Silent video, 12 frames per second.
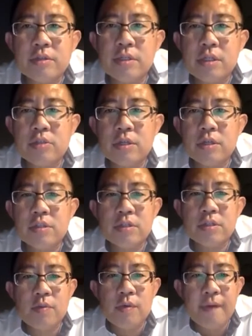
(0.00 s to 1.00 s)
situations.
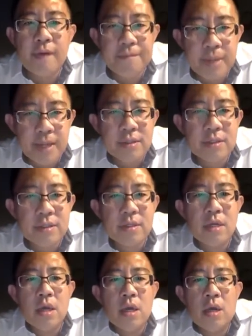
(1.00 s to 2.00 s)
And we have plans
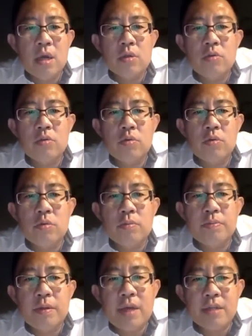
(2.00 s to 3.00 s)
to
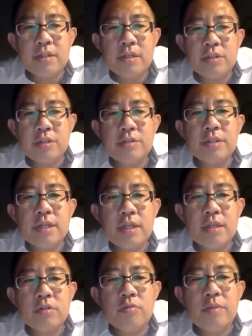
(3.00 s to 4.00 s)
be, as a national
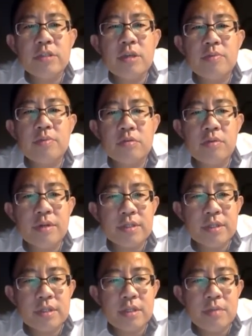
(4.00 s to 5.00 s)
center, to match up to
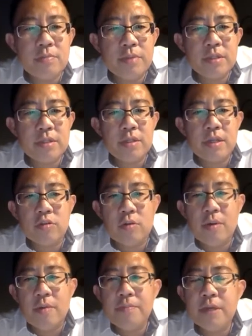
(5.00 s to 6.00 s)
260 burns and
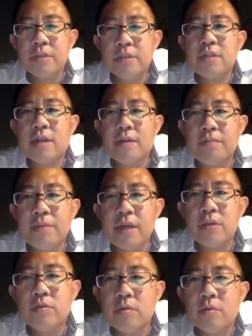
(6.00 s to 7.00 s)
trauma patients, and a plan
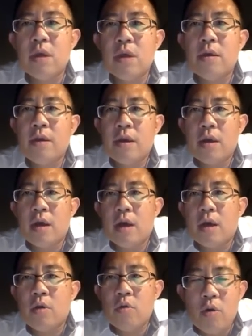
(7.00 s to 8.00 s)
to
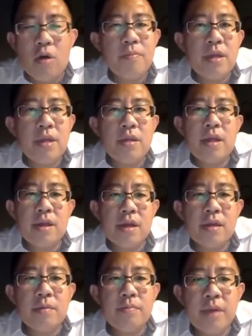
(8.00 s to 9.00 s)
co-op in
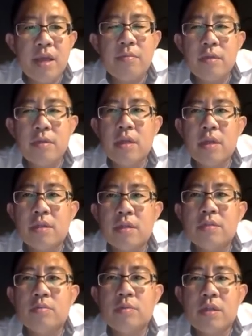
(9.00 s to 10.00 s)
another 8
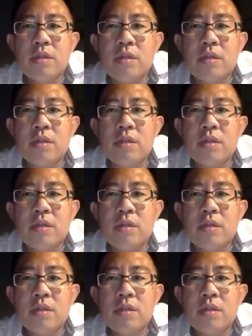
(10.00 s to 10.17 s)
theaters within the